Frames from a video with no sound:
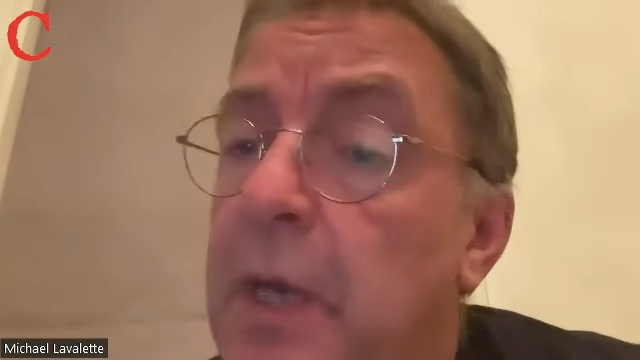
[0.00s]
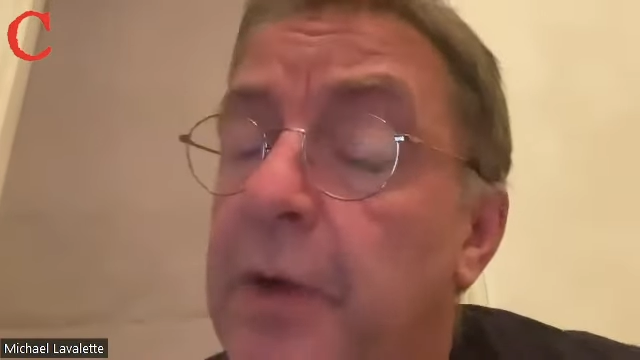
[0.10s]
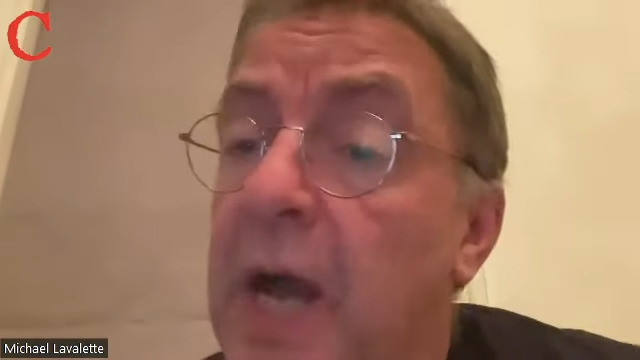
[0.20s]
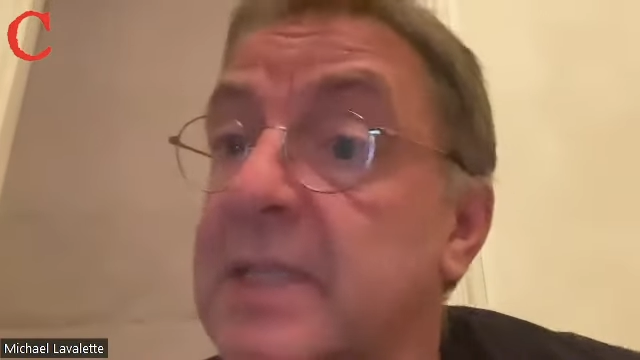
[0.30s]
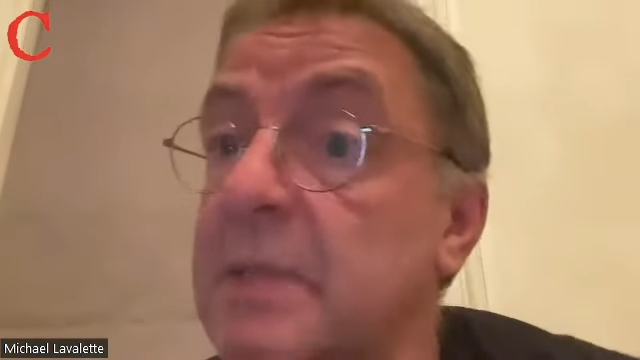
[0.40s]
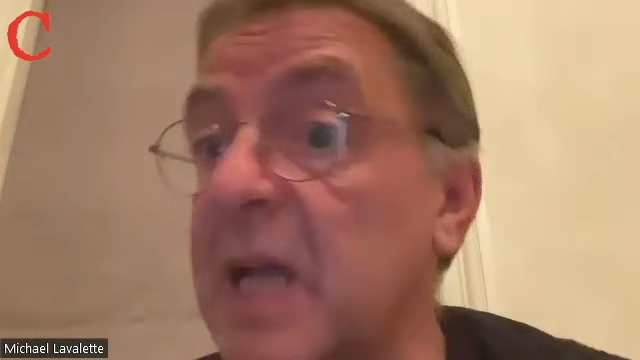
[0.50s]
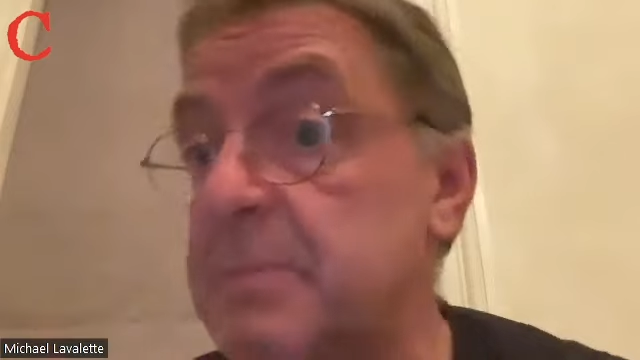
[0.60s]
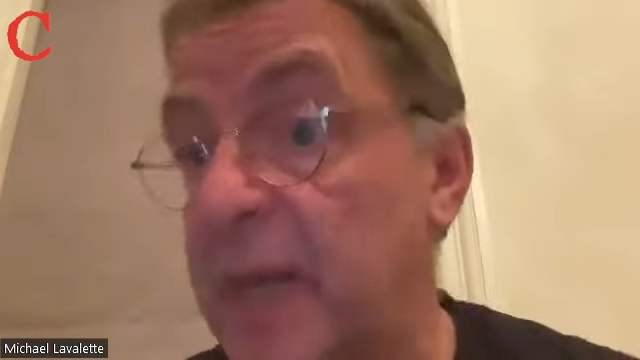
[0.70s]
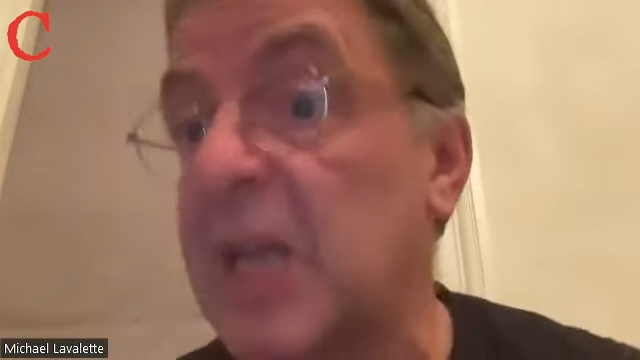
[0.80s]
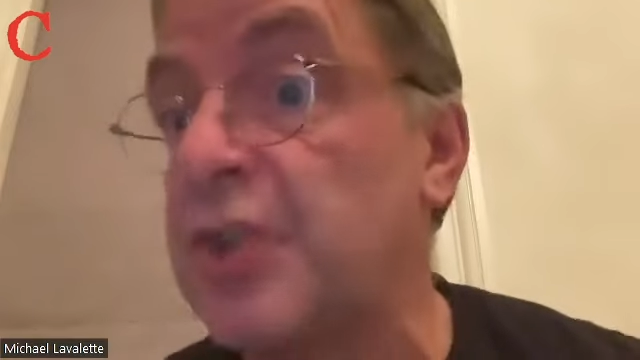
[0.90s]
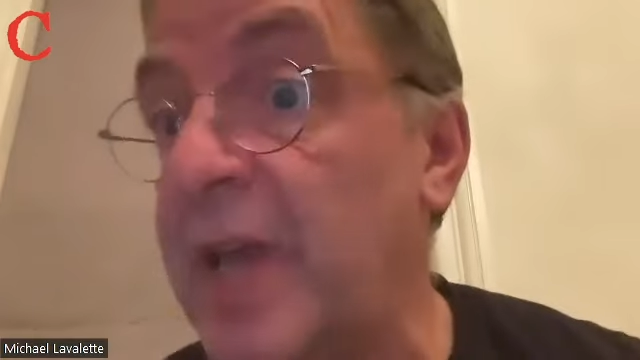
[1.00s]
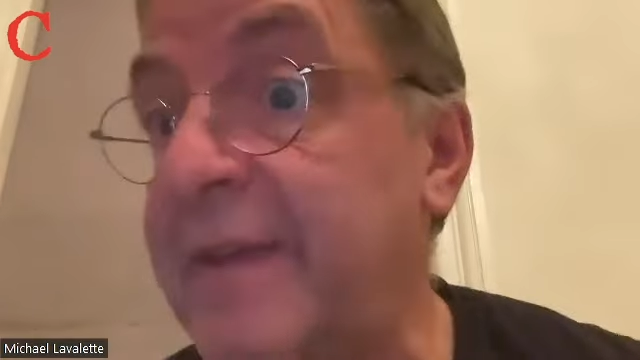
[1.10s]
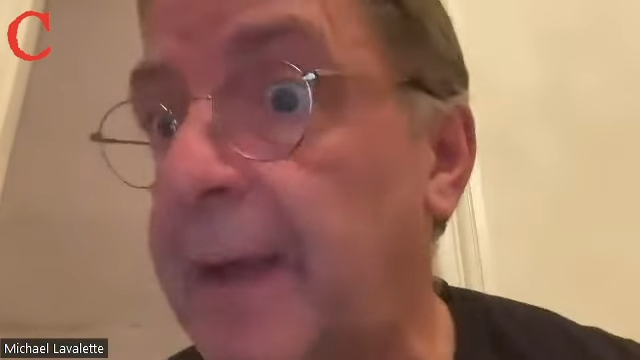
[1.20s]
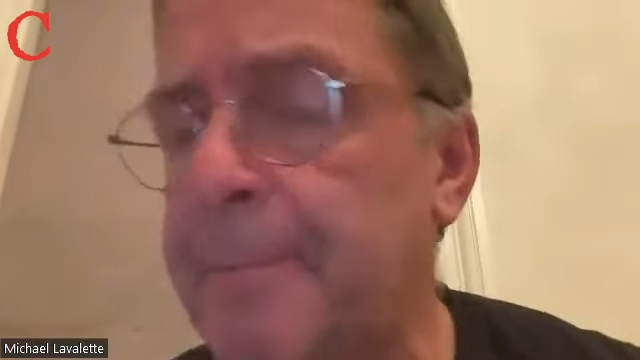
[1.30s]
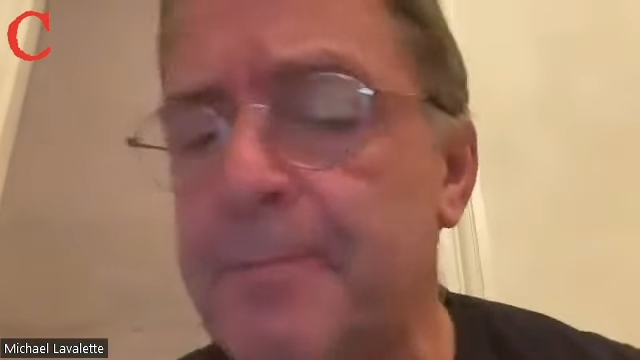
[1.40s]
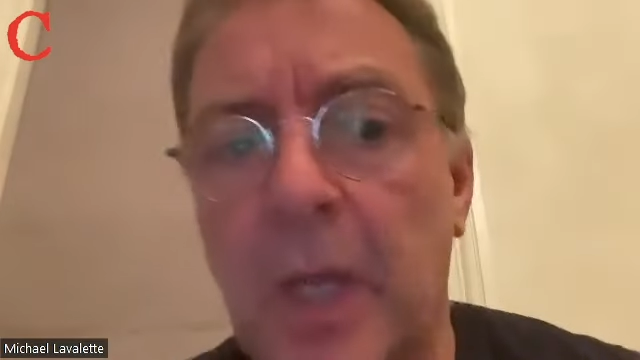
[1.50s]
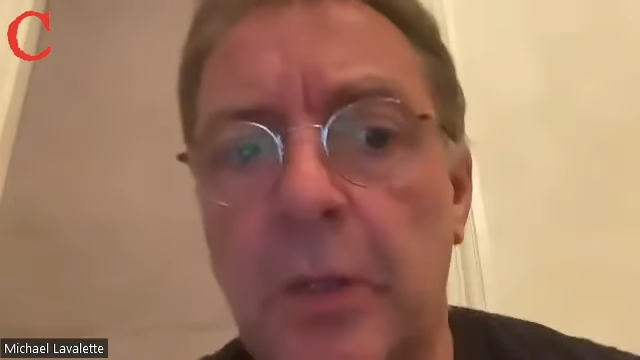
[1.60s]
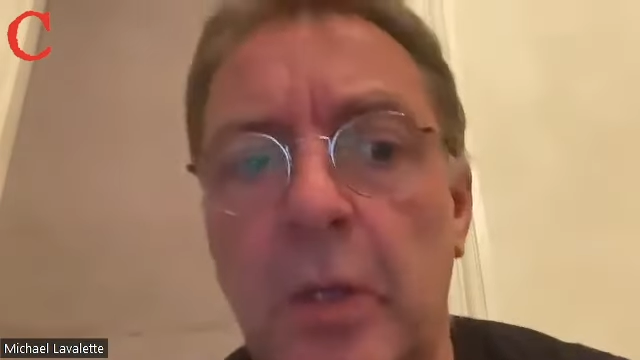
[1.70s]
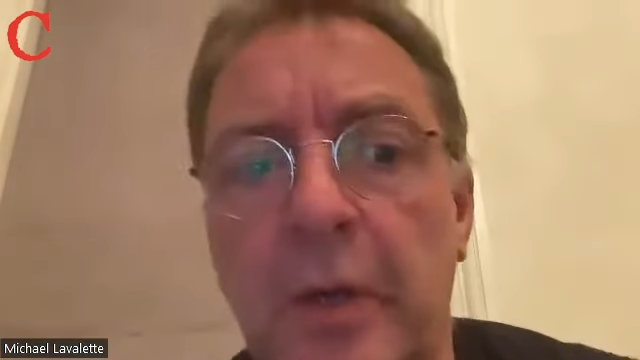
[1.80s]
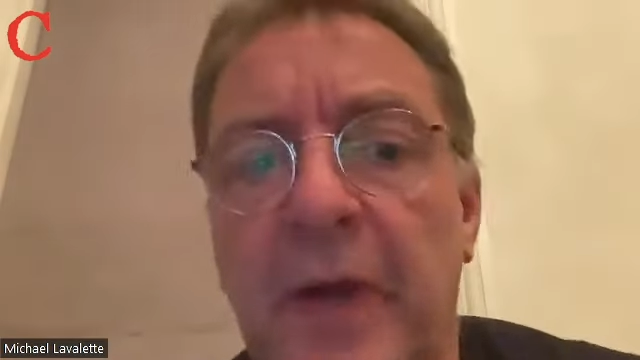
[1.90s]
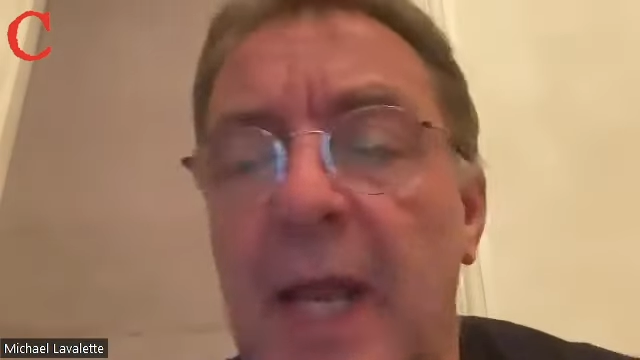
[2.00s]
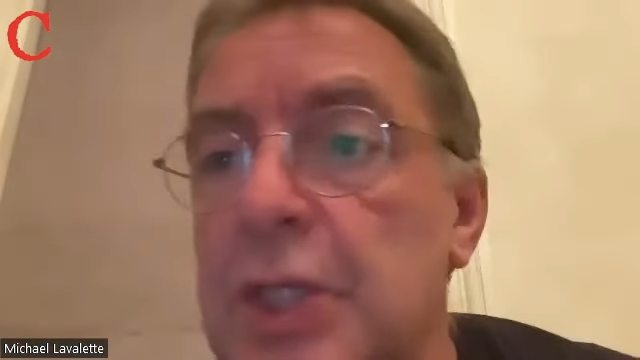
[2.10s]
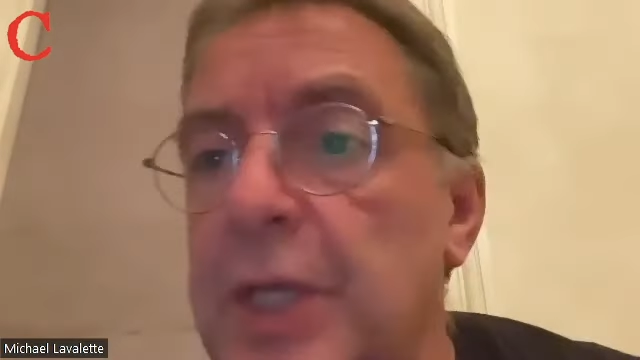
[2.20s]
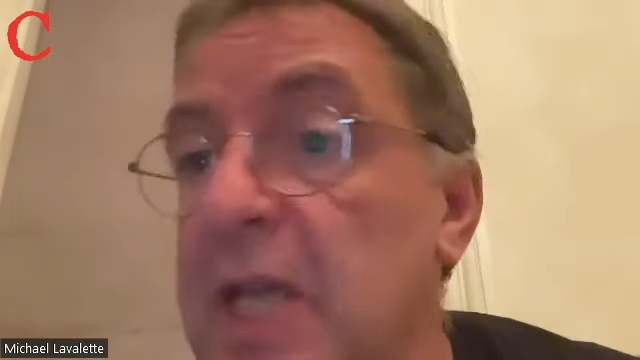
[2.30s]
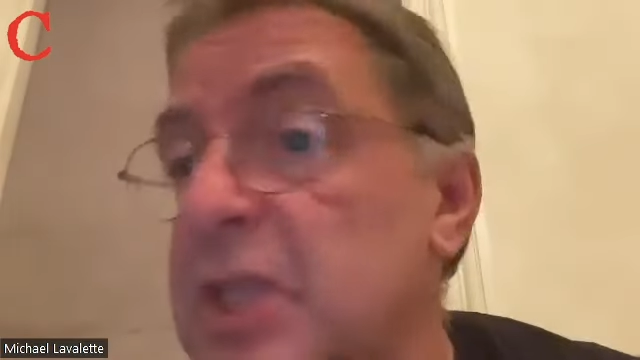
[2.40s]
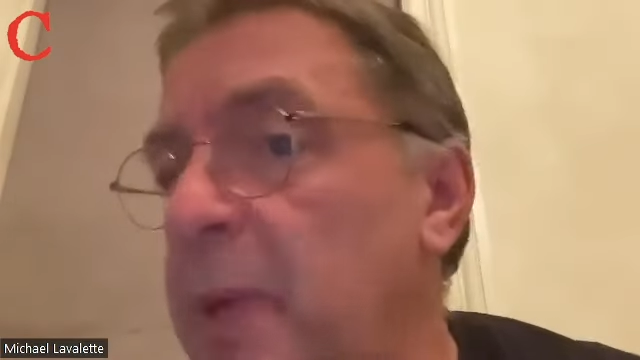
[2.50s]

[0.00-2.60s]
as being a traitor to the French nation.